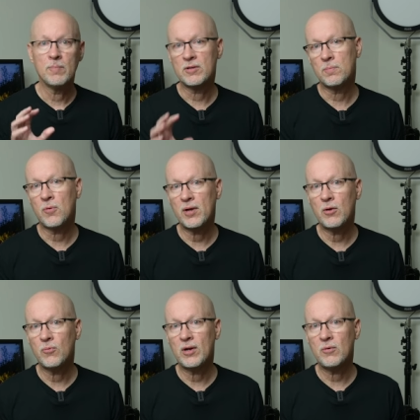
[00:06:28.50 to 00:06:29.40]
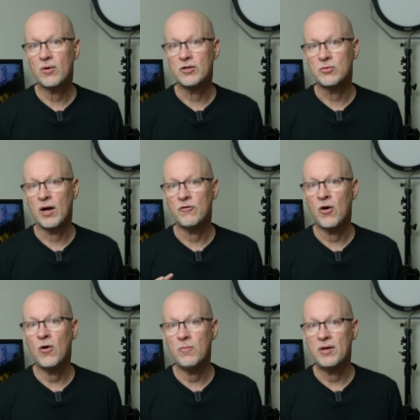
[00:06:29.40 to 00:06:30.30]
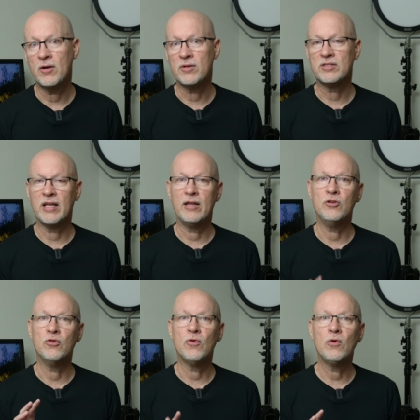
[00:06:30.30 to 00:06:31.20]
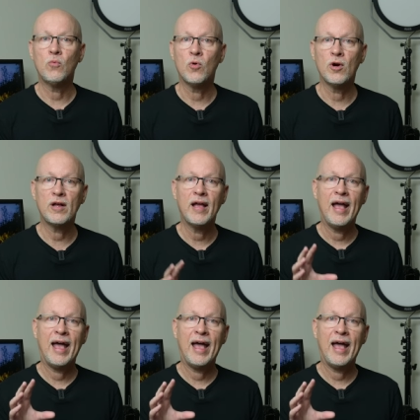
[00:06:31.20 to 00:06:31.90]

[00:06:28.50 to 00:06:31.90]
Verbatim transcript: but the point I really want to drive home here is that your work